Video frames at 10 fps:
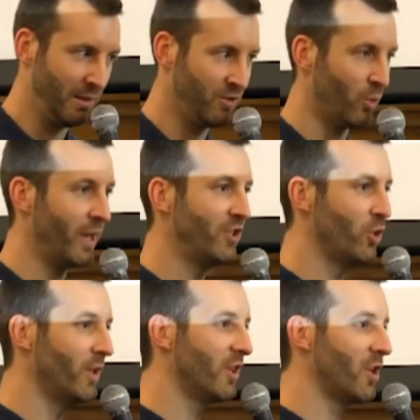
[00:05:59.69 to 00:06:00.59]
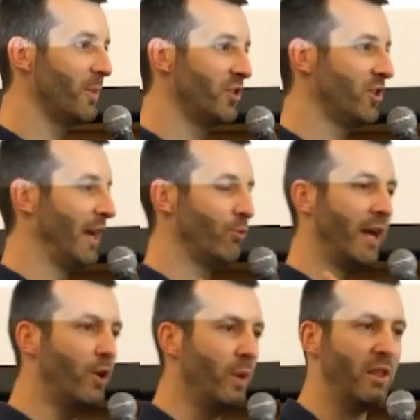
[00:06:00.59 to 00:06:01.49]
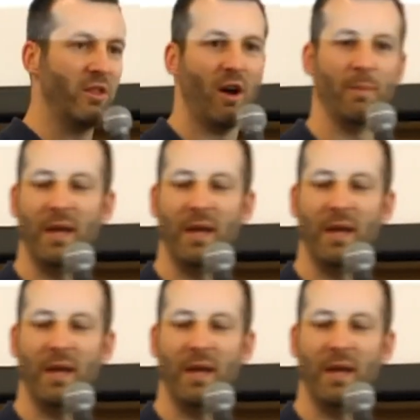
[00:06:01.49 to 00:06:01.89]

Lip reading: So when I joined the commission, I right away thought